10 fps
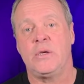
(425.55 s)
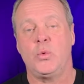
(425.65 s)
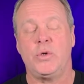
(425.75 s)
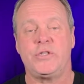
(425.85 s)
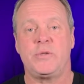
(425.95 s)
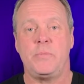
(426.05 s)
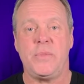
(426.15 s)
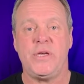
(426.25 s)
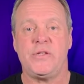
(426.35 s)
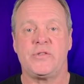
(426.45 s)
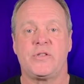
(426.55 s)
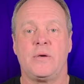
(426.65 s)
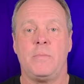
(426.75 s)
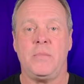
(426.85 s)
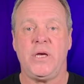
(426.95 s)
which means
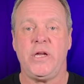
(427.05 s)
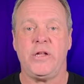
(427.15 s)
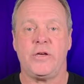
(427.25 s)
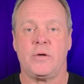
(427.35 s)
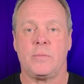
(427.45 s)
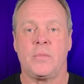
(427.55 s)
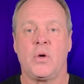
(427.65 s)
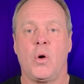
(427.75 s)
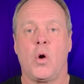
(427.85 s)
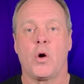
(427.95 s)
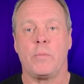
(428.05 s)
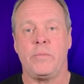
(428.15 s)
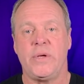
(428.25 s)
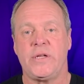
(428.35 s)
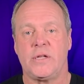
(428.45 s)
medium or
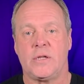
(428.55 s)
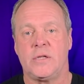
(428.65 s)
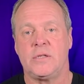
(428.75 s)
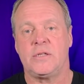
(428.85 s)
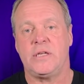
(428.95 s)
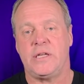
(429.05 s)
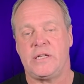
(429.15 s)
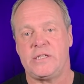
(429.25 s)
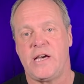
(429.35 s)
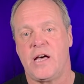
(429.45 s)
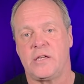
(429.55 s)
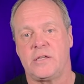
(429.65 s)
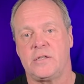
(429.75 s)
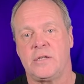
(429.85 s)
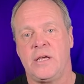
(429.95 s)
middle in Italian,